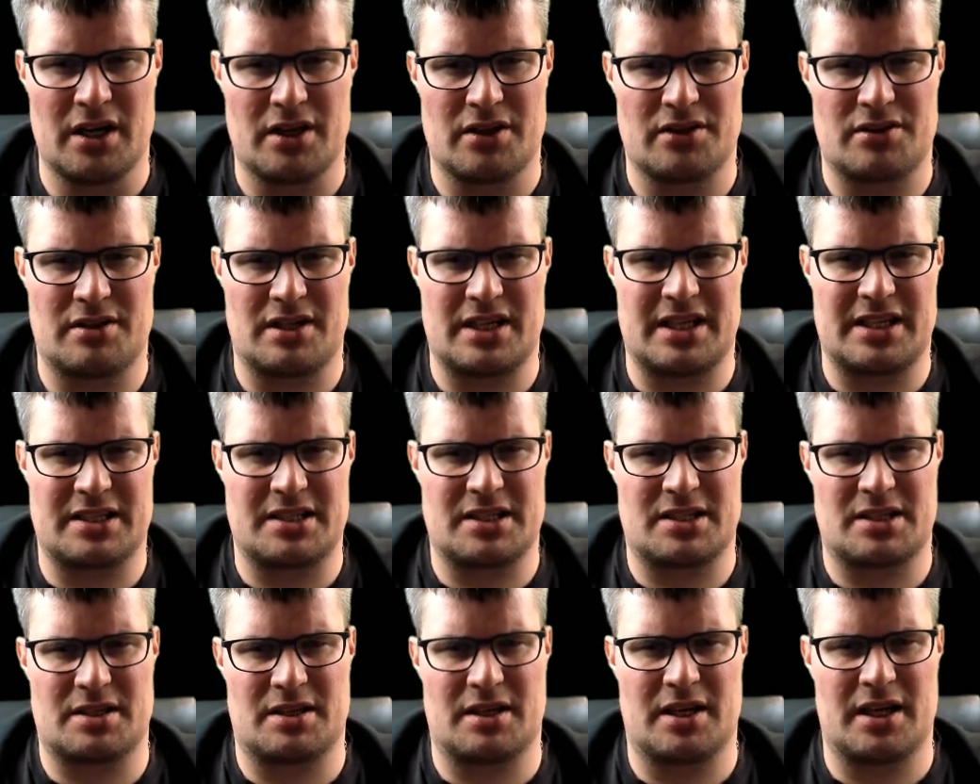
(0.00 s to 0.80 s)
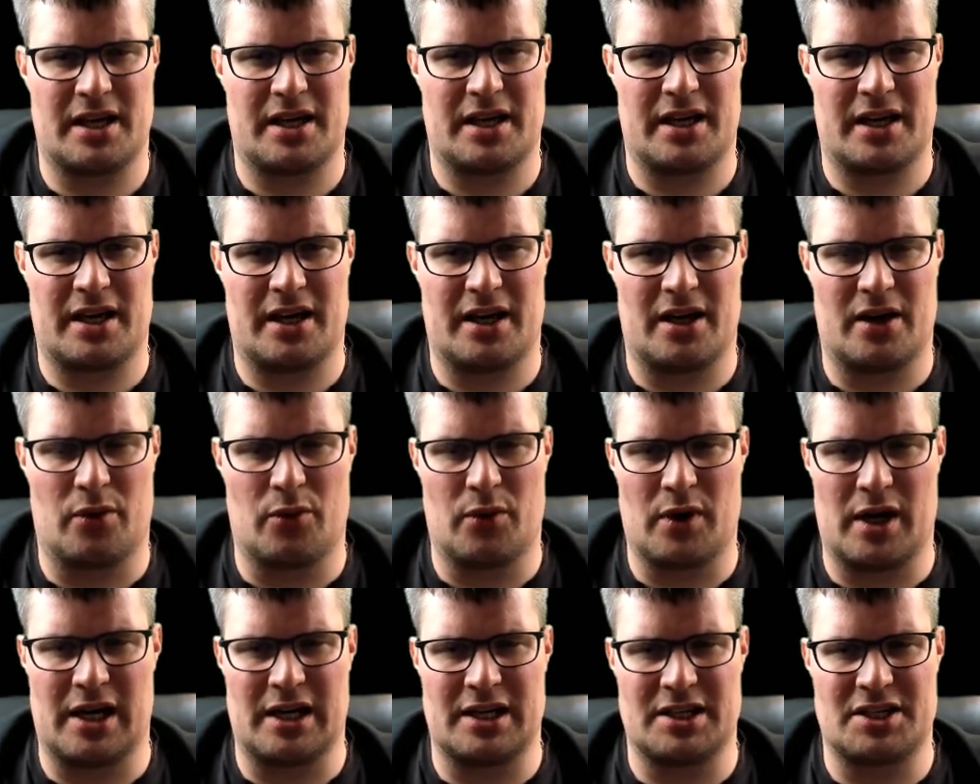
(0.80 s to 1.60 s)
So this uh,
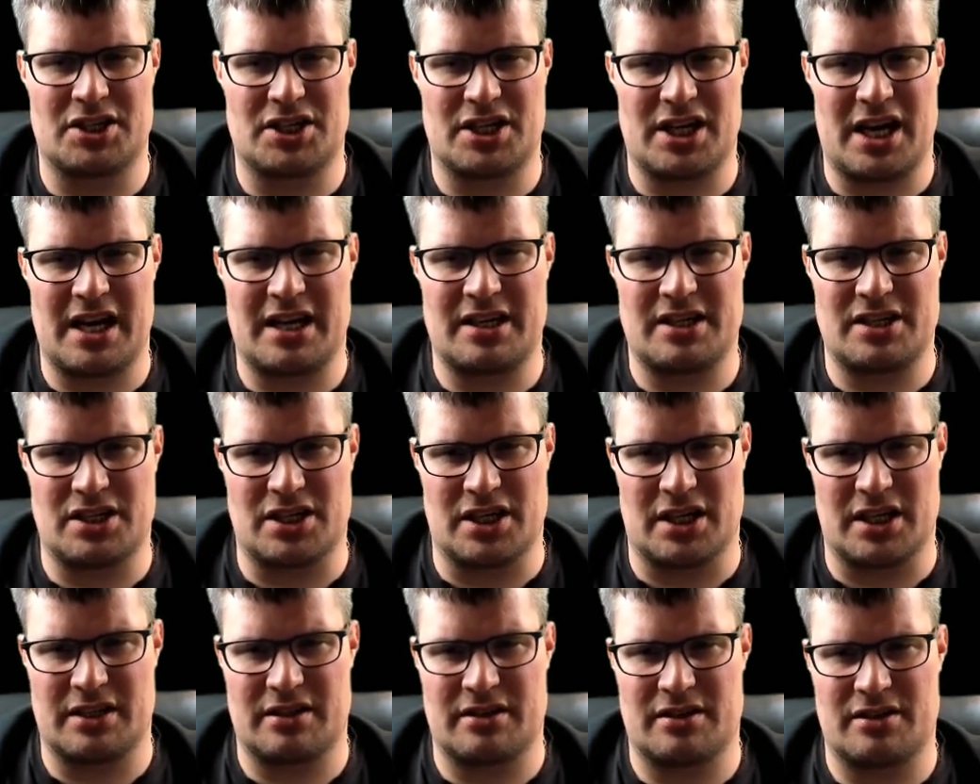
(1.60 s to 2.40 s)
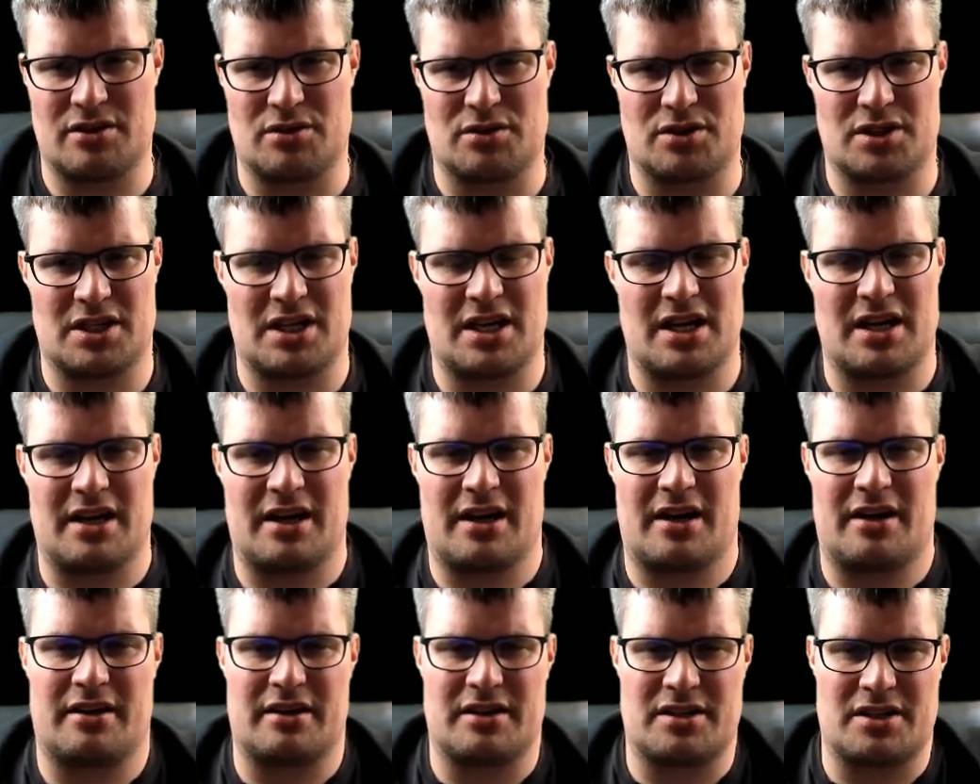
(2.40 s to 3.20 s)
will change it, you see
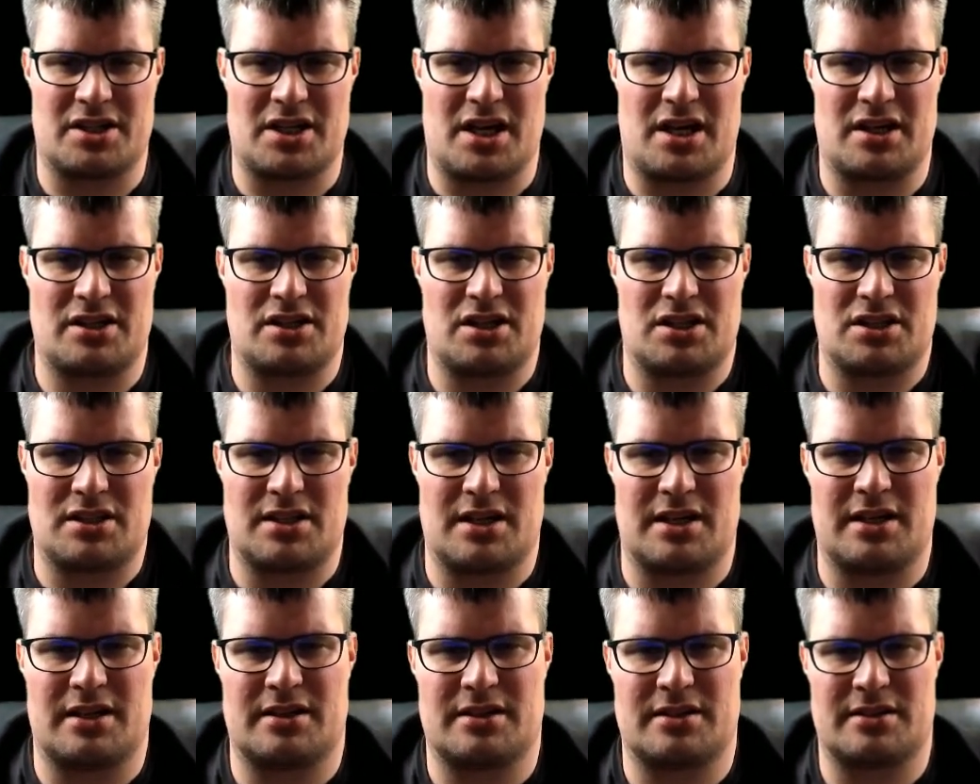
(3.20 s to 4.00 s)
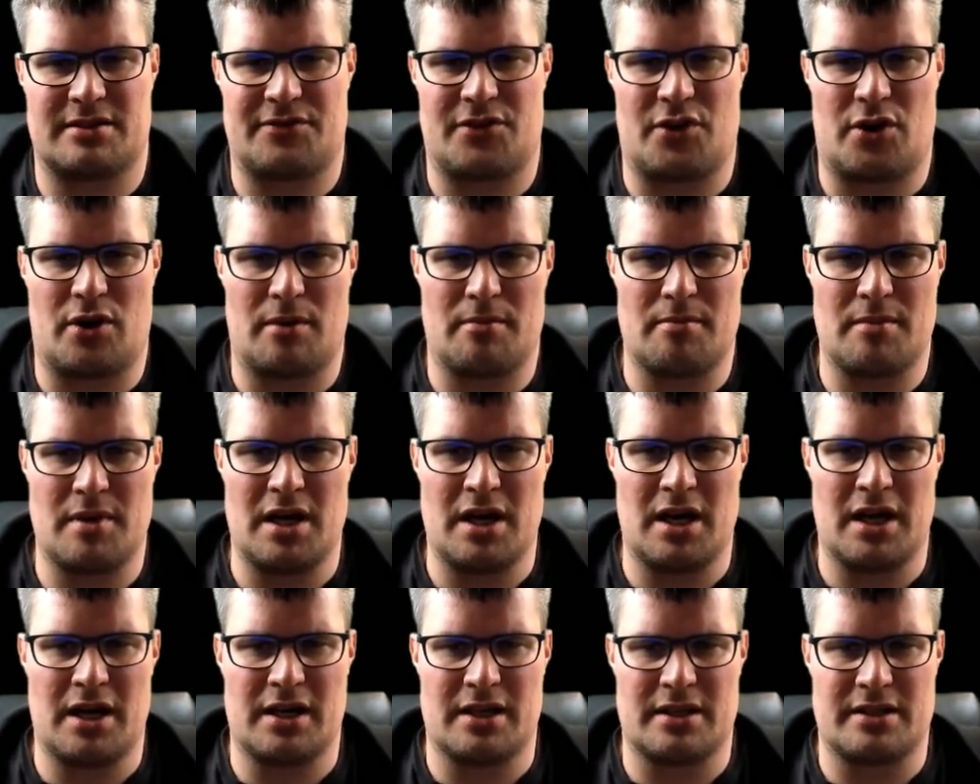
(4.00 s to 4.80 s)
here, it changes it uh, from
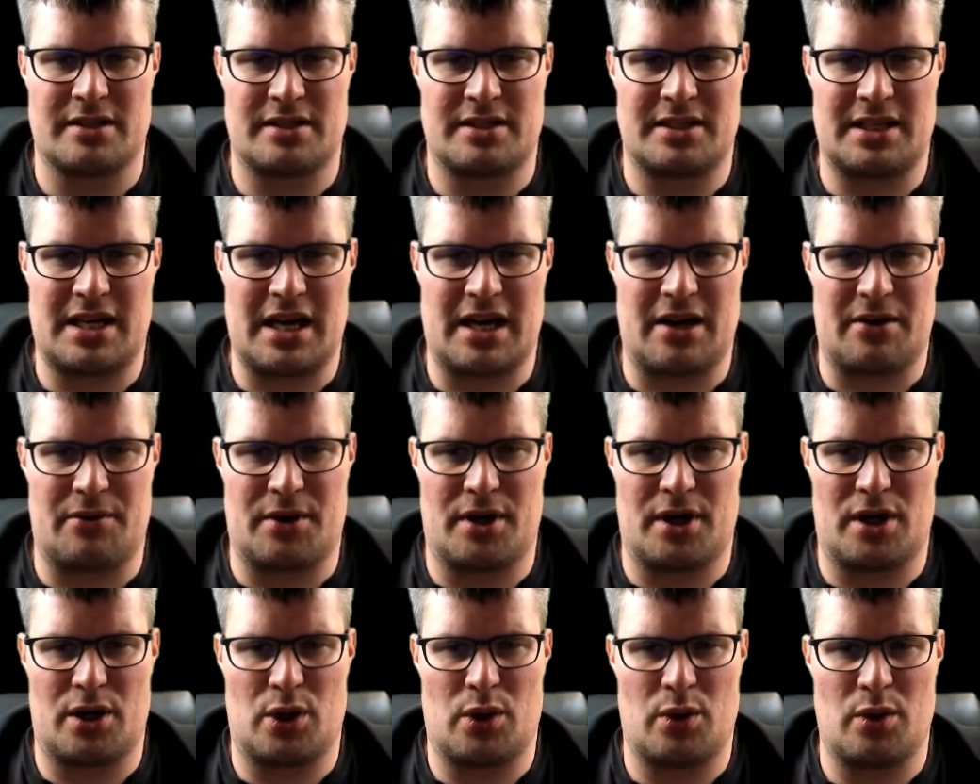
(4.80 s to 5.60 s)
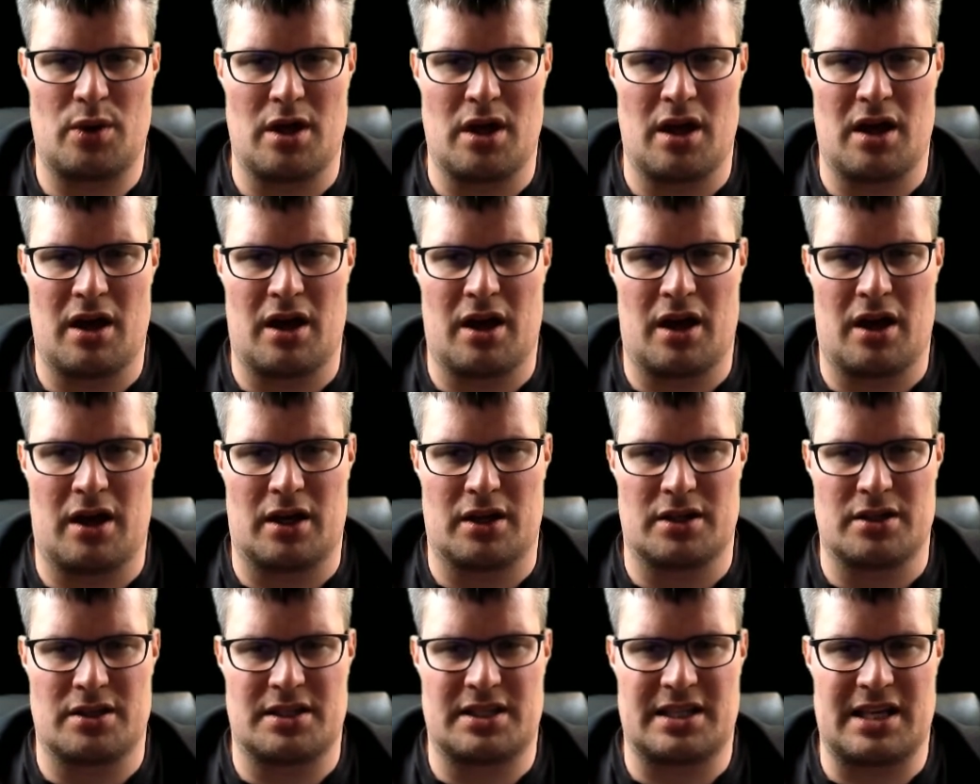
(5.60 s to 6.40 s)

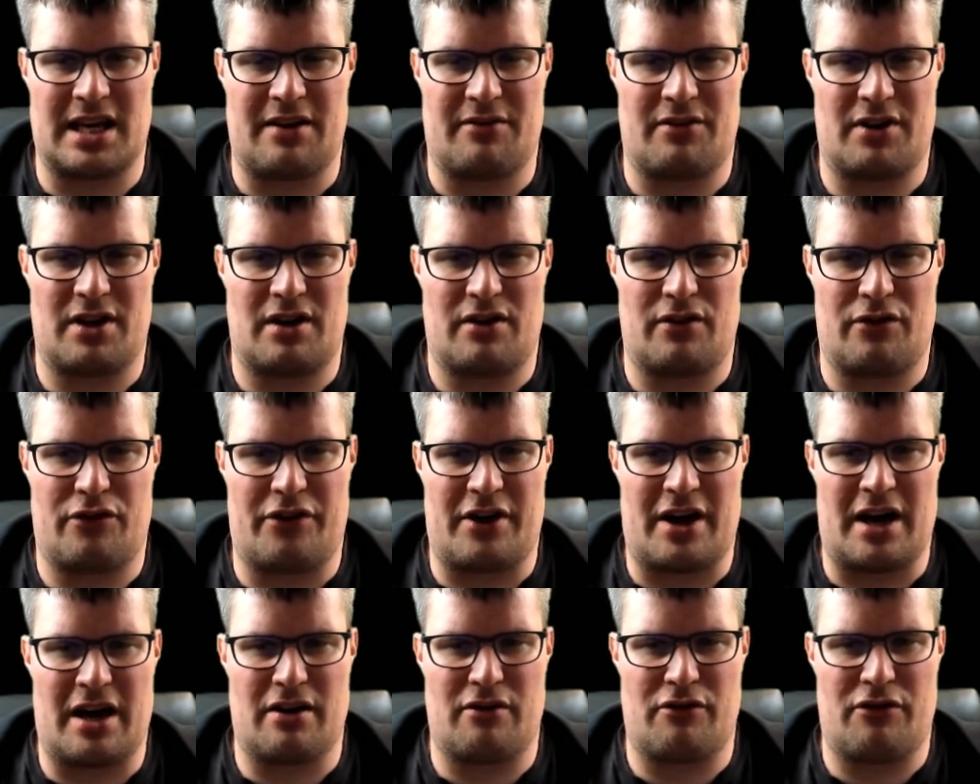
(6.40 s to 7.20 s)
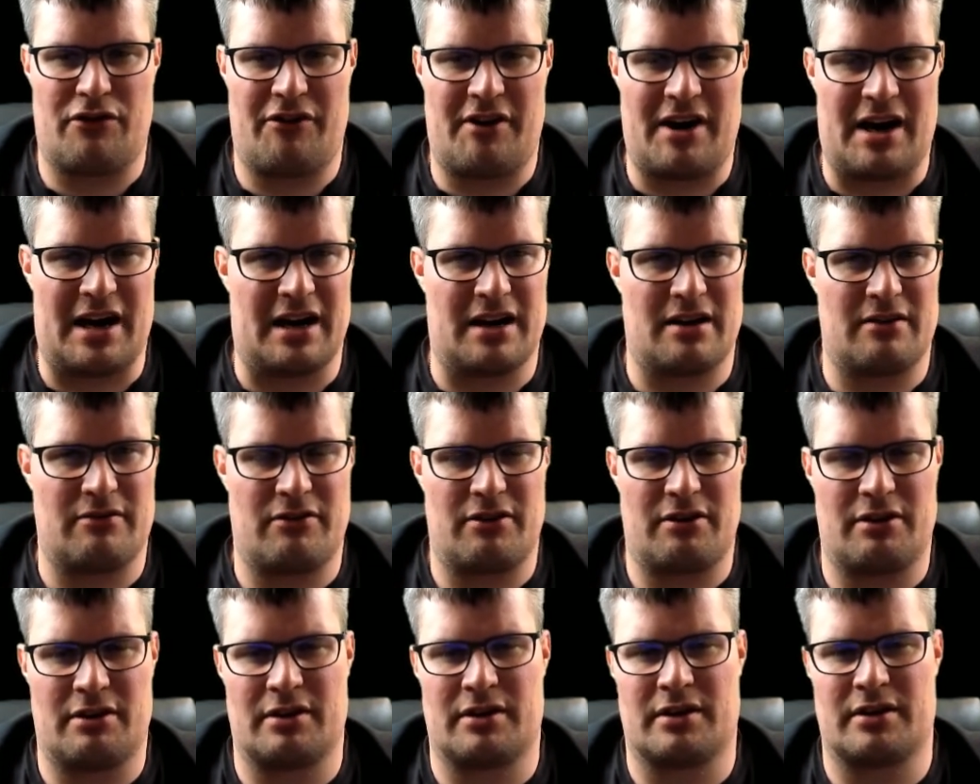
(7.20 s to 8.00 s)

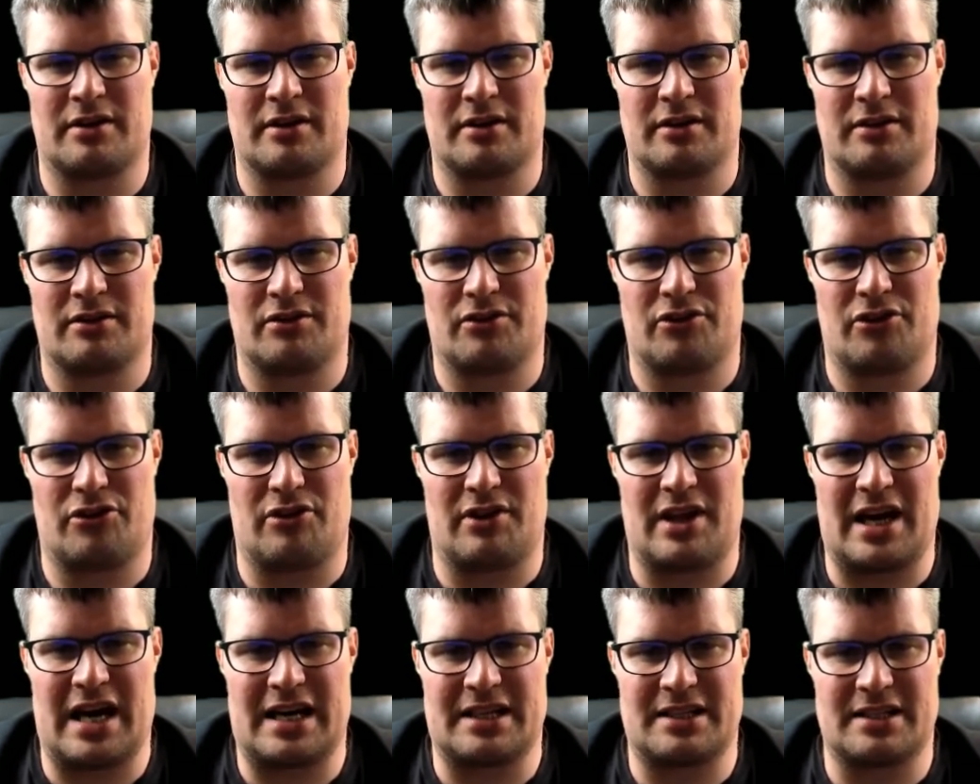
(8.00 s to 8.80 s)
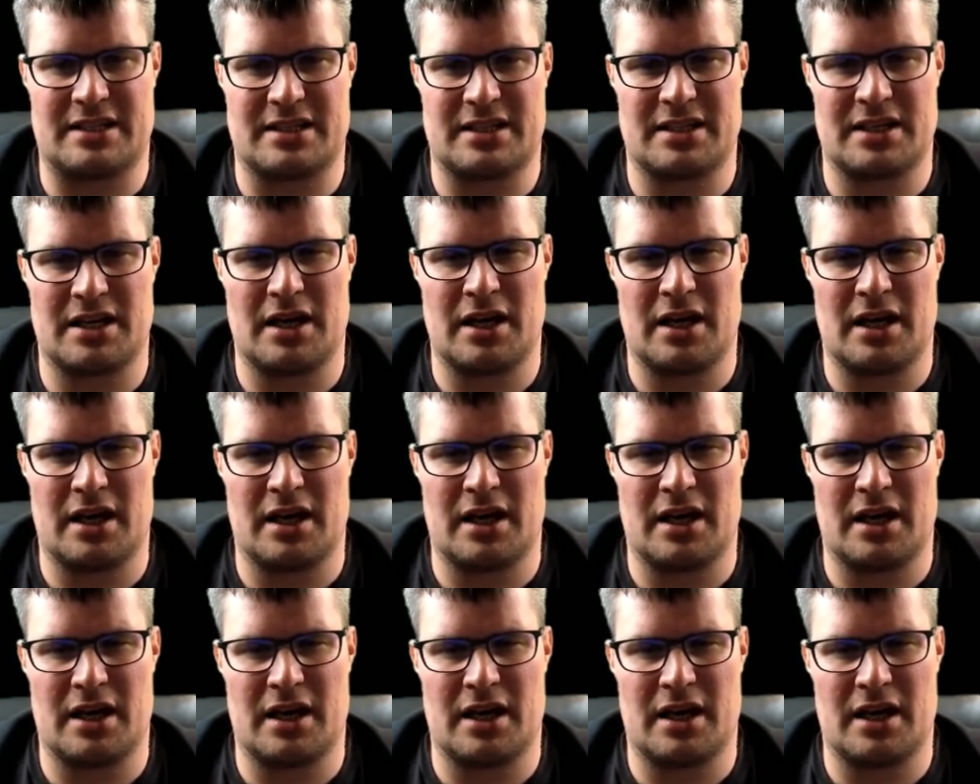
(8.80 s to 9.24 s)
0755. So that's